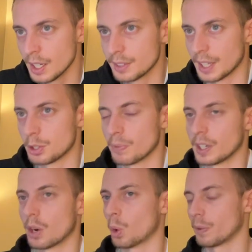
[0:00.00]
that you want
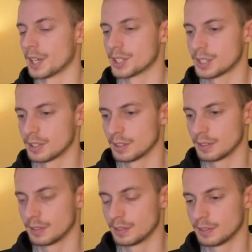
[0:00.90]
to always
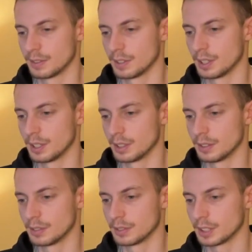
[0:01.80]

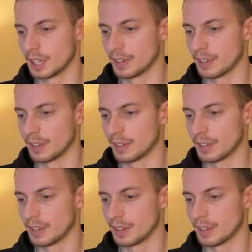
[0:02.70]
give